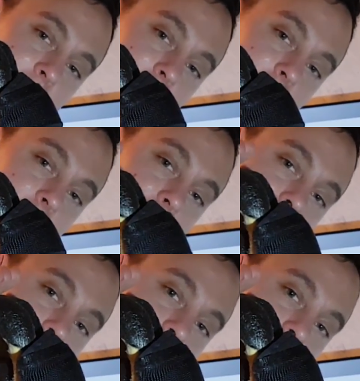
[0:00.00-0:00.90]
They're
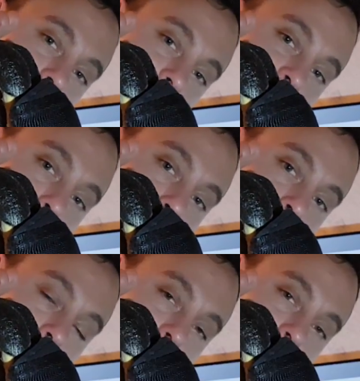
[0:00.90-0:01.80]
usually somewhere
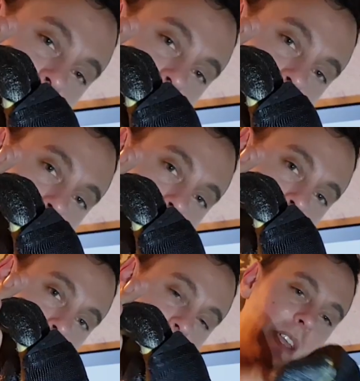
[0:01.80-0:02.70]
around here.
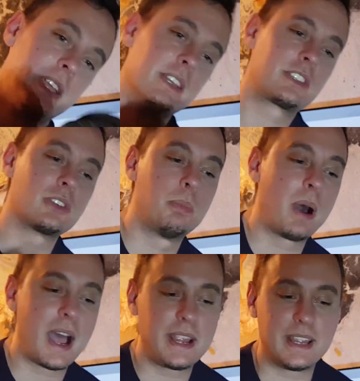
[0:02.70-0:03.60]
So
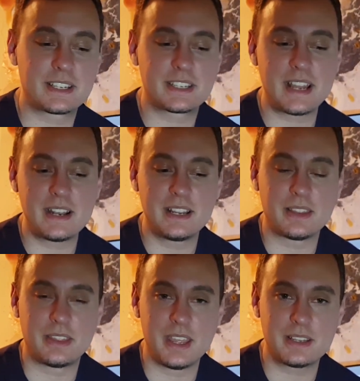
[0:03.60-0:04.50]
by
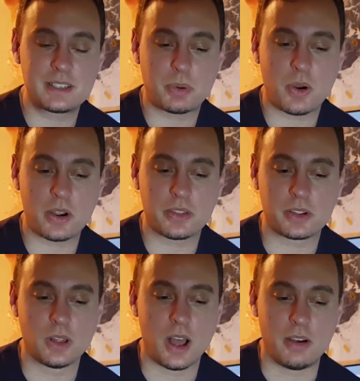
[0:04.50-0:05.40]
extending this part of
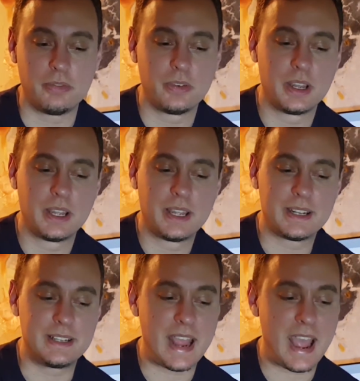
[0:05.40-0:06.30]
the glove
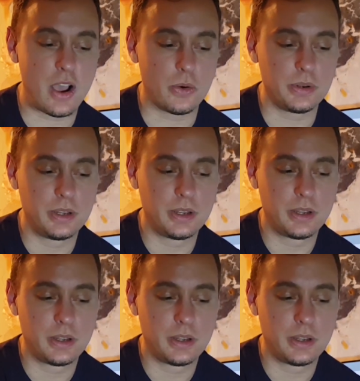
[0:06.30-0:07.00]
down